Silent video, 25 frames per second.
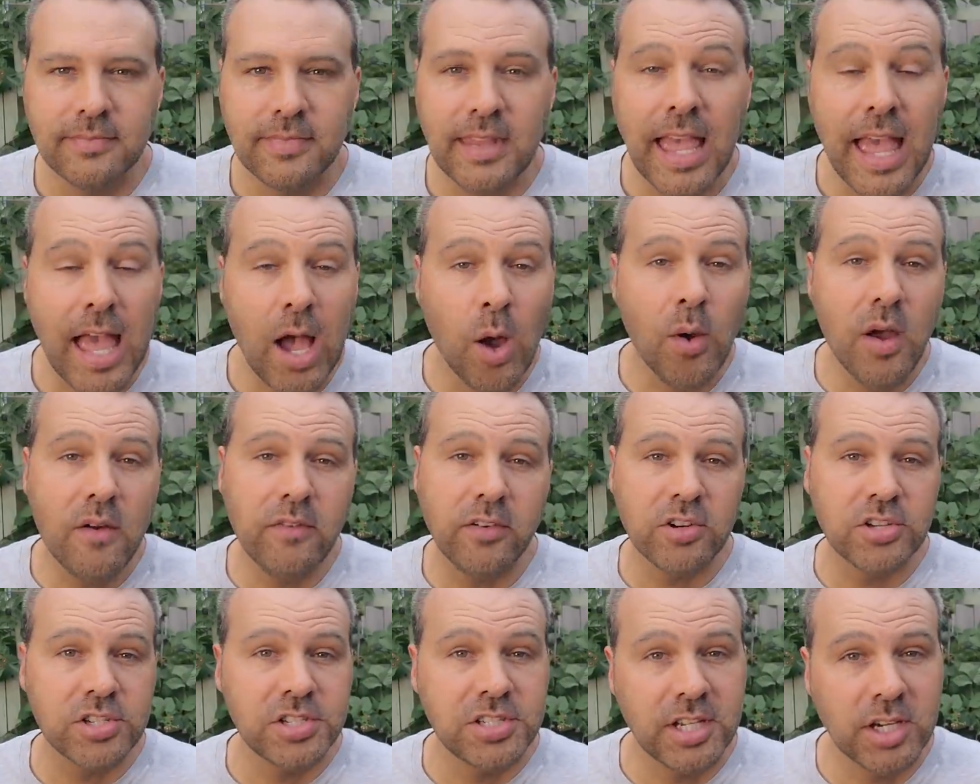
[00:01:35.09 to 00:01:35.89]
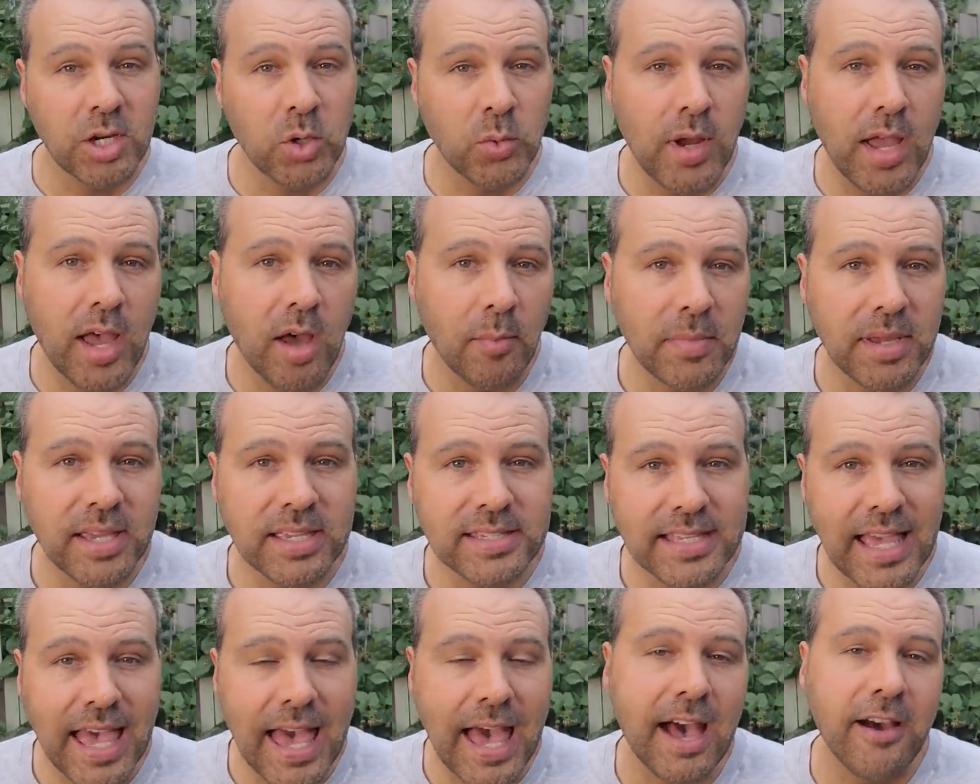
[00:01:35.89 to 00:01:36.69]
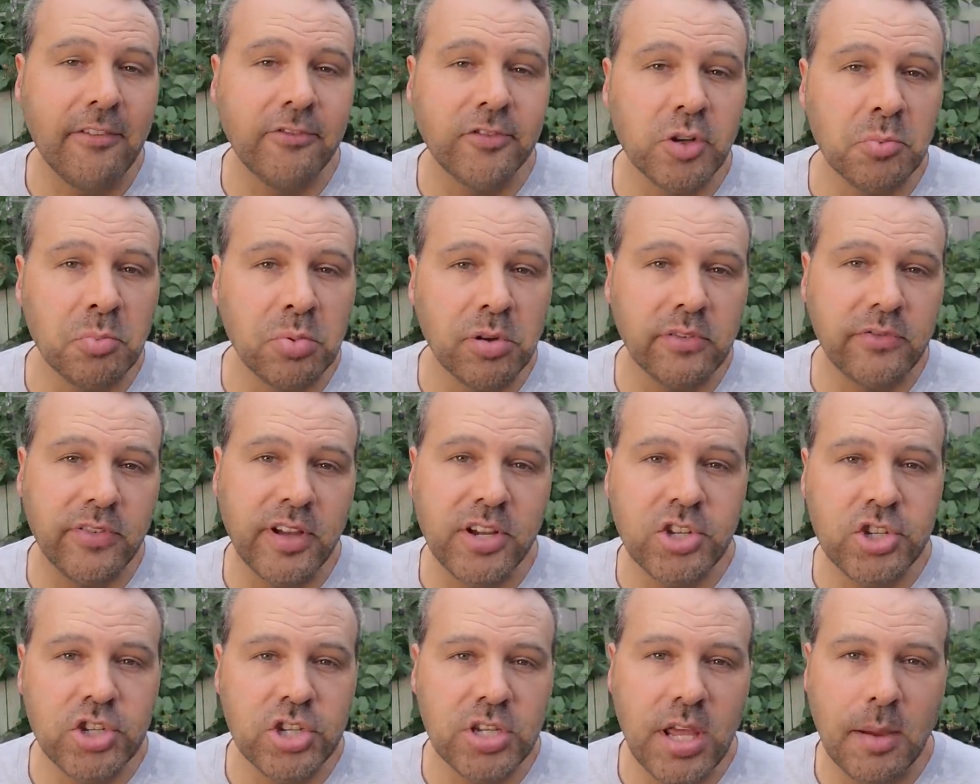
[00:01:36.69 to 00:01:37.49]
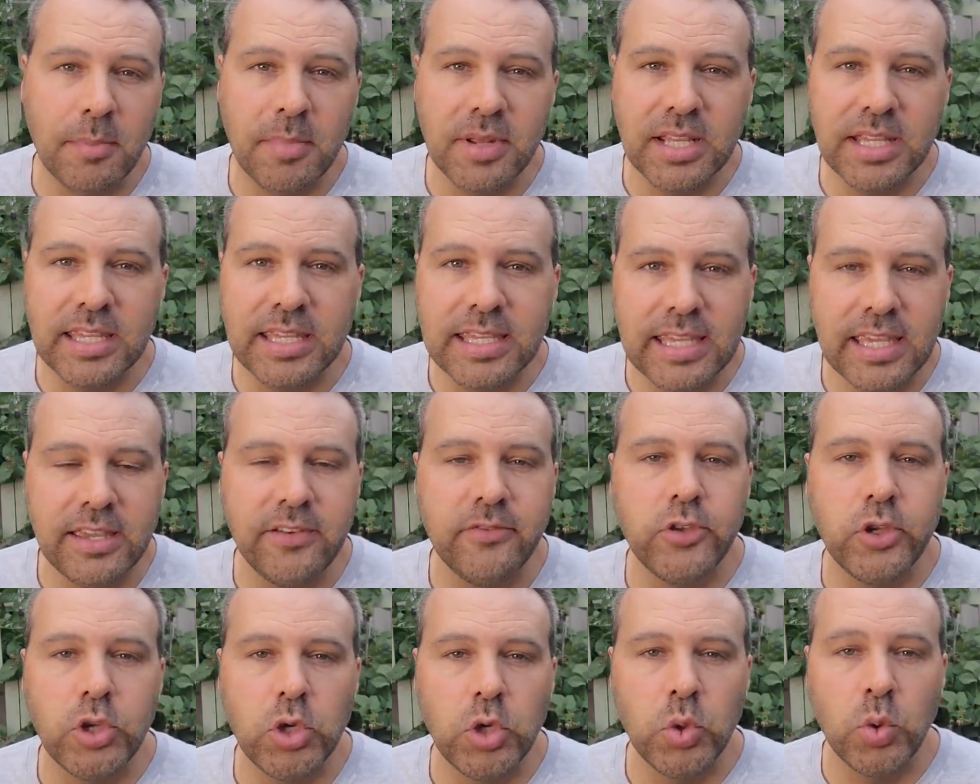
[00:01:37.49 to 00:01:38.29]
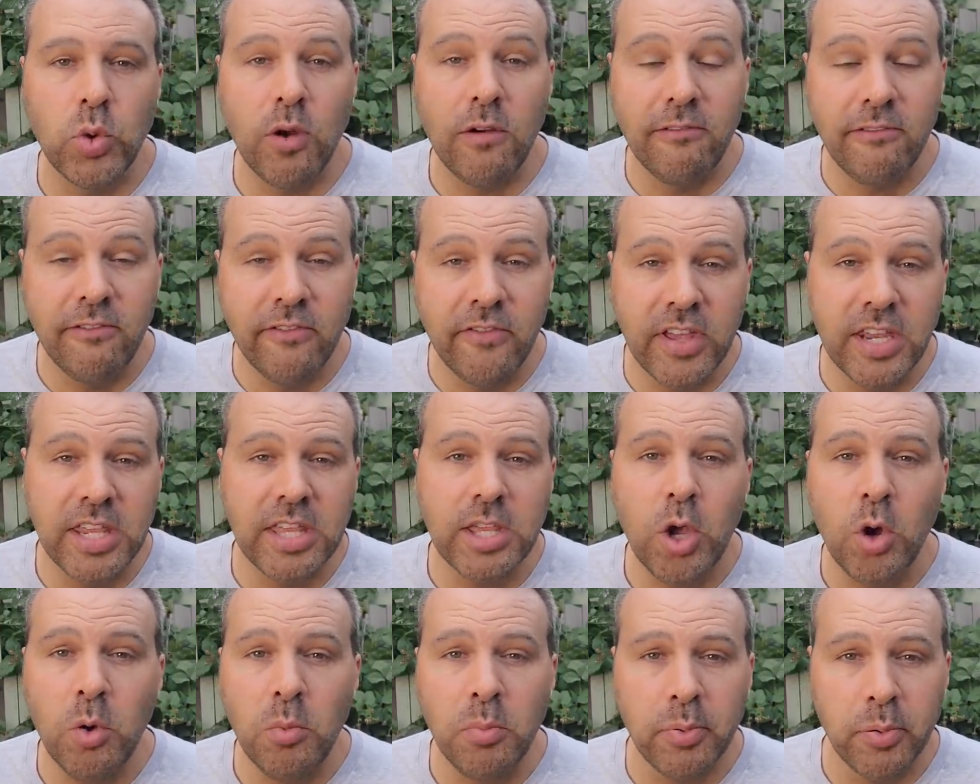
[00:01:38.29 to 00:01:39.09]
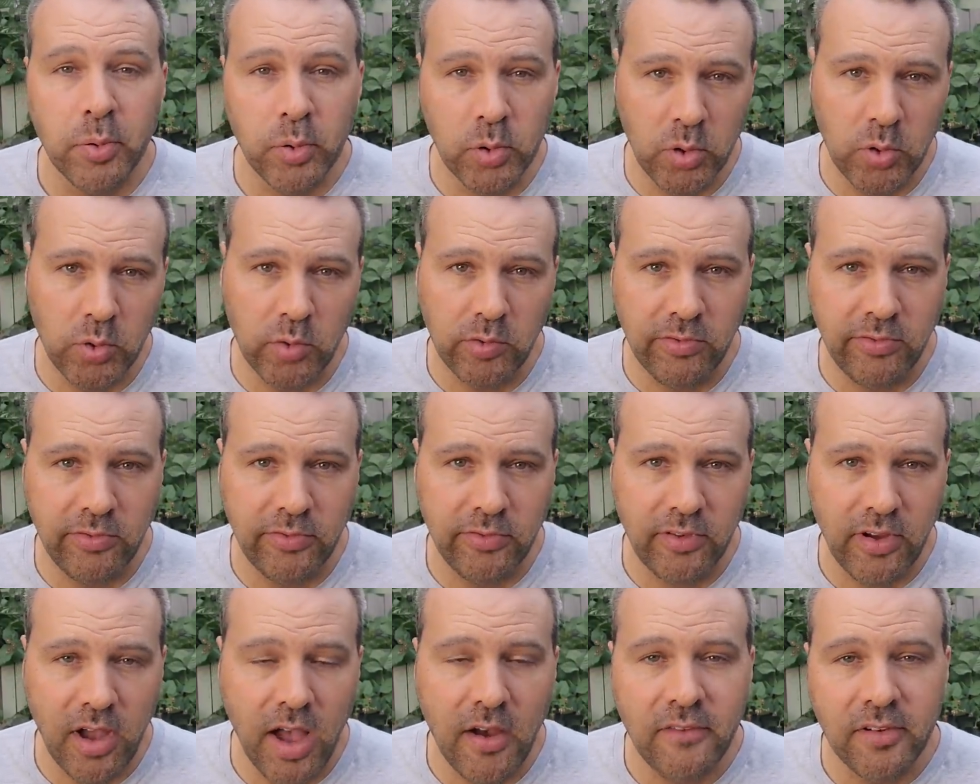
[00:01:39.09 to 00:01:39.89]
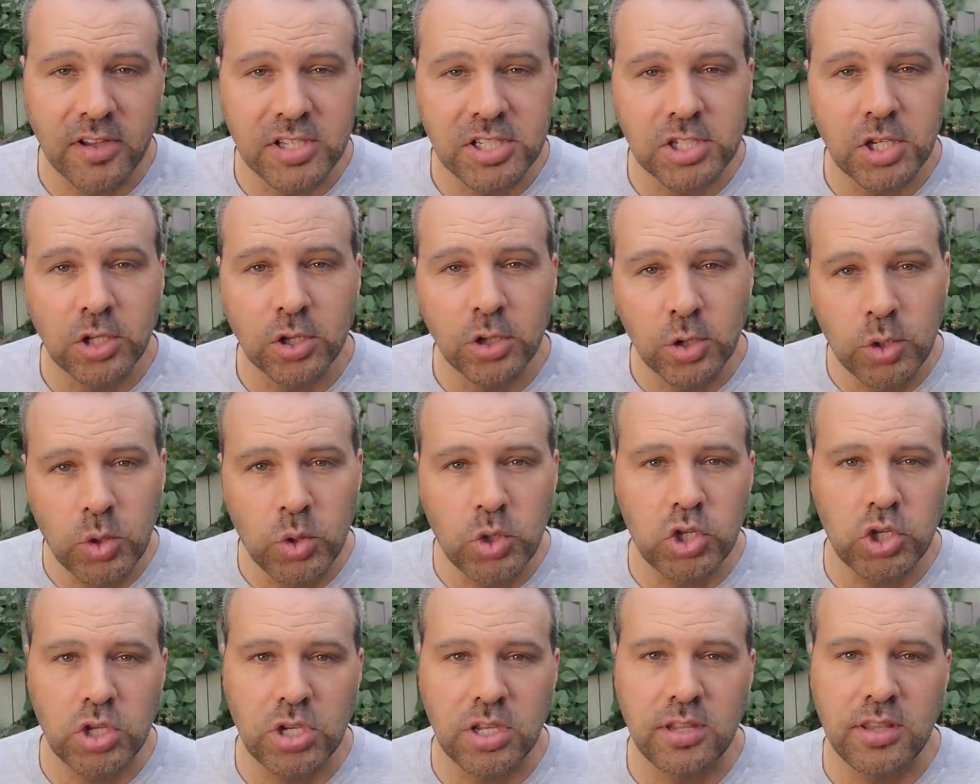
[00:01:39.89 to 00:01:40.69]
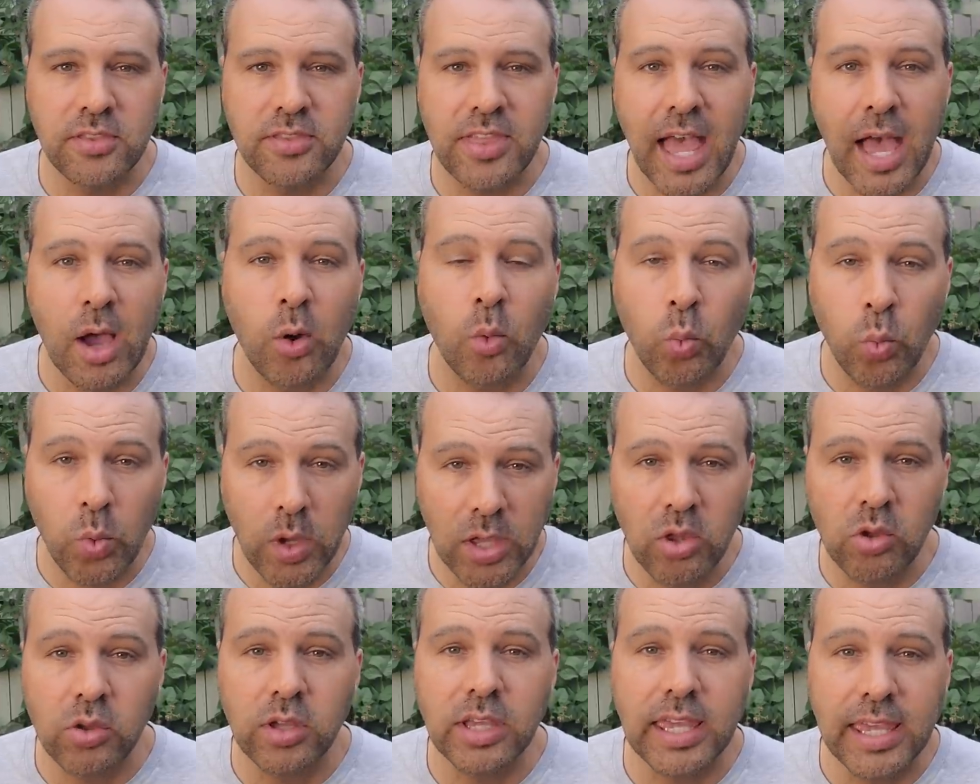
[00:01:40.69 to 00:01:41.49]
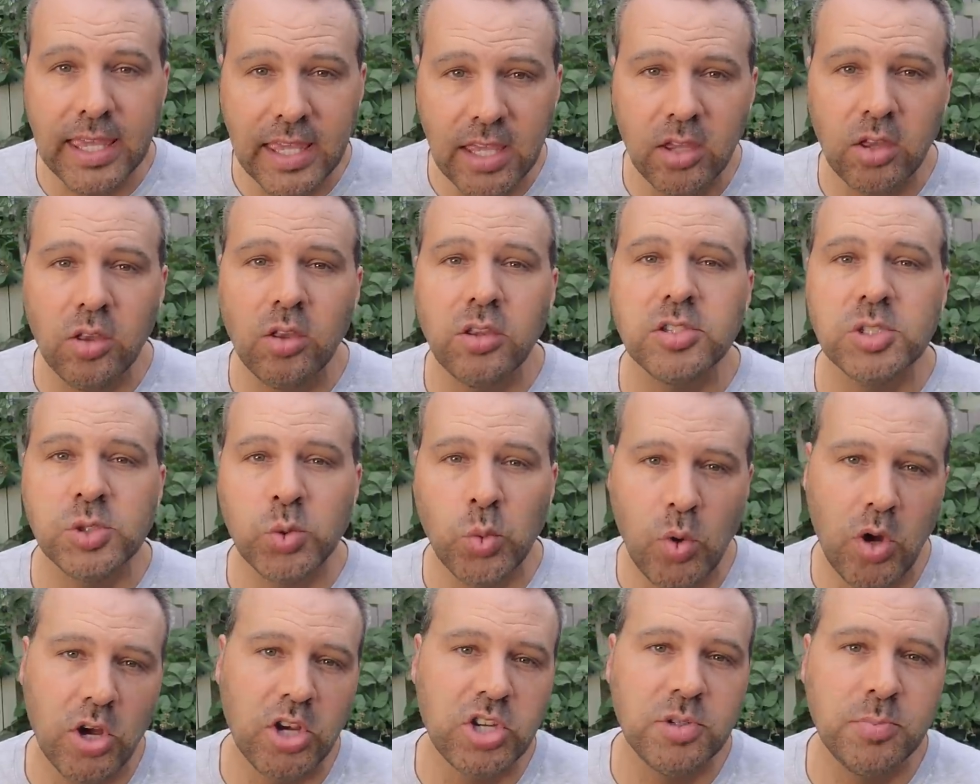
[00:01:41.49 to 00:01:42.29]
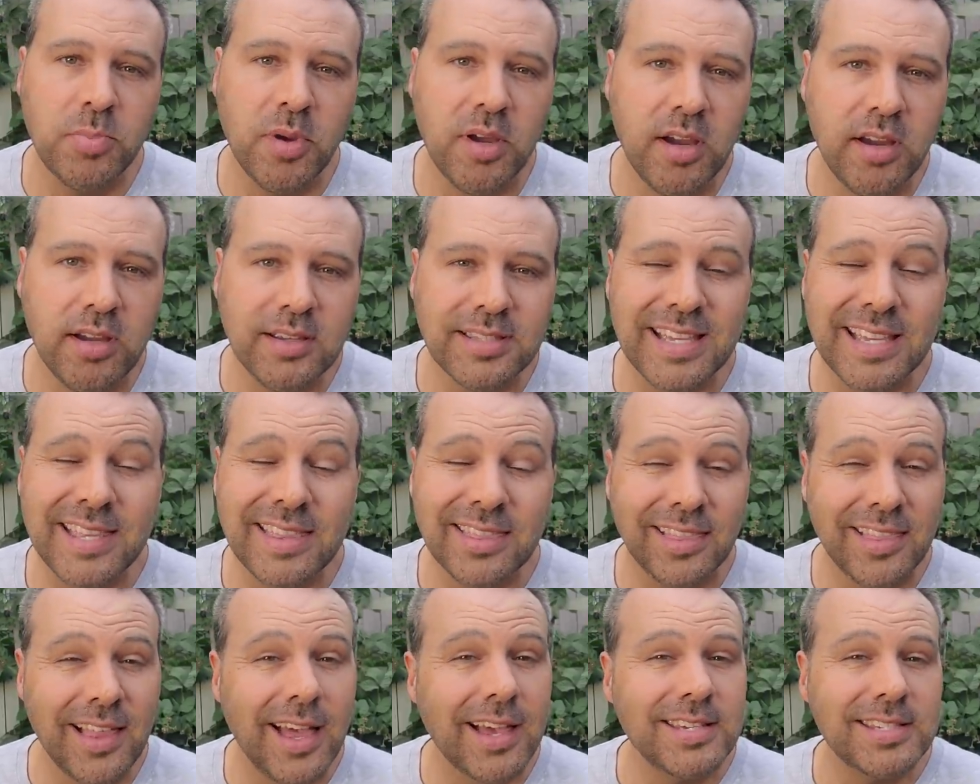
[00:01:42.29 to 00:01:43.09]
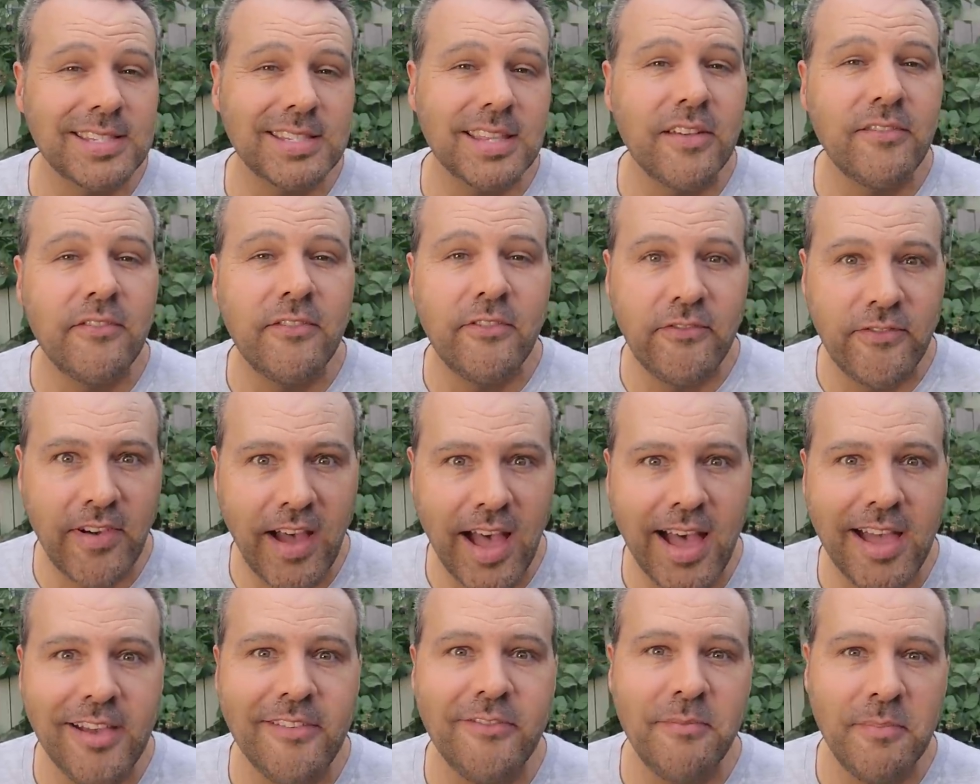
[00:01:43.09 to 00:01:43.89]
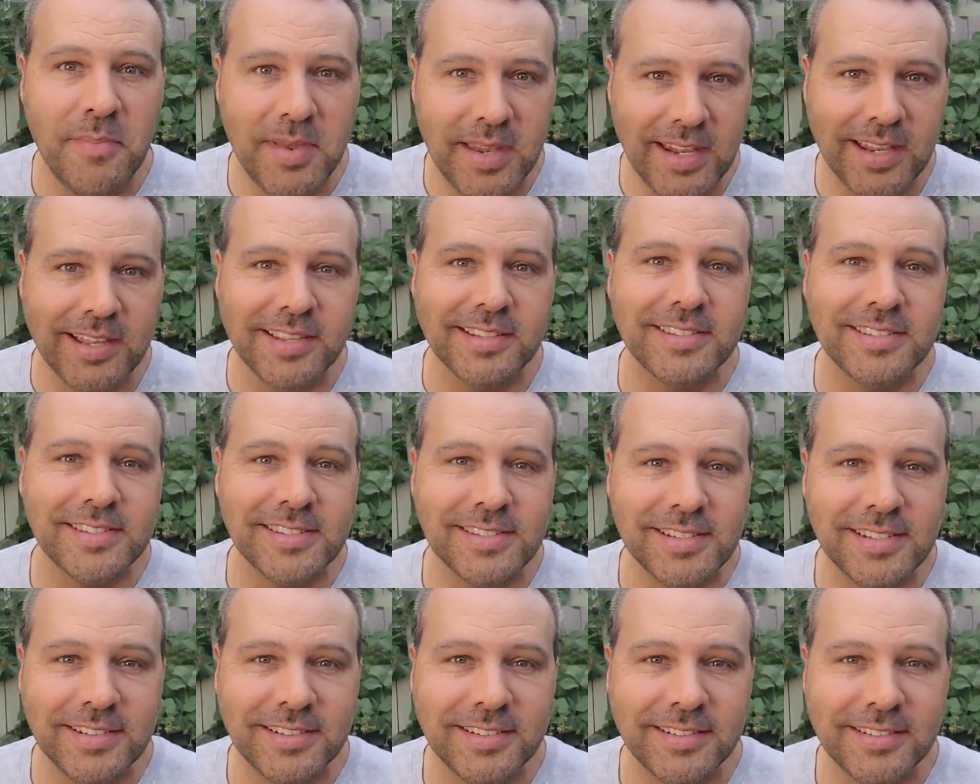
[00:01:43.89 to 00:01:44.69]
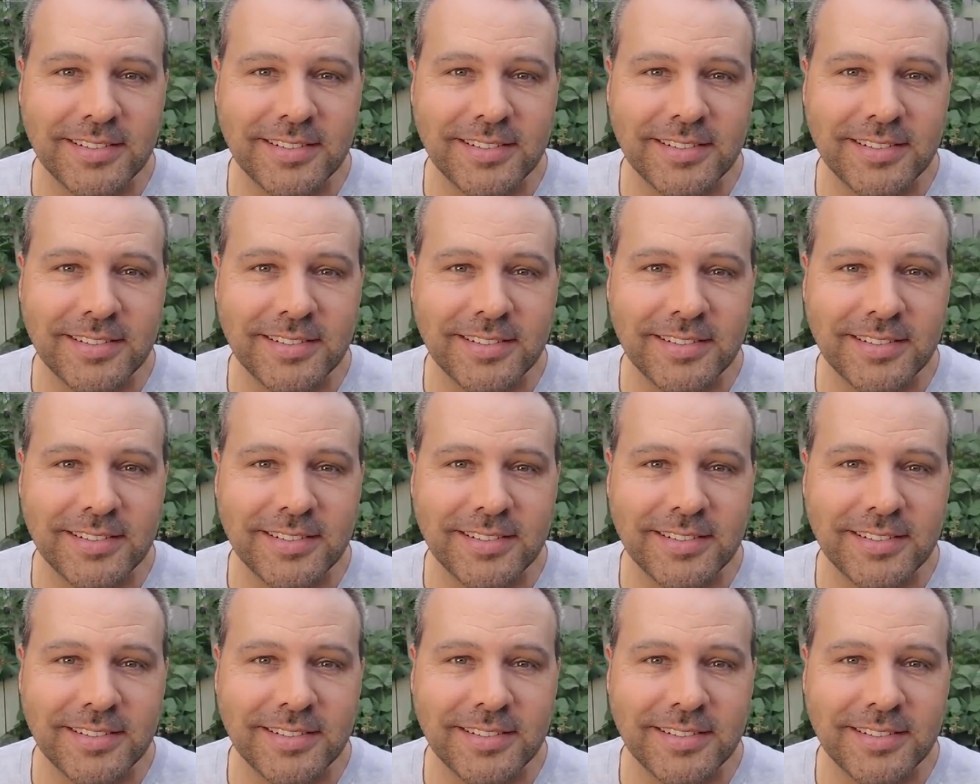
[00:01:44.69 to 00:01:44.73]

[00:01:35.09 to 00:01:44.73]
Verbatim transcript: However, stick around because after prevention, I'm going to give you video proof of a solution that will kill squash bugs in less than five minutes.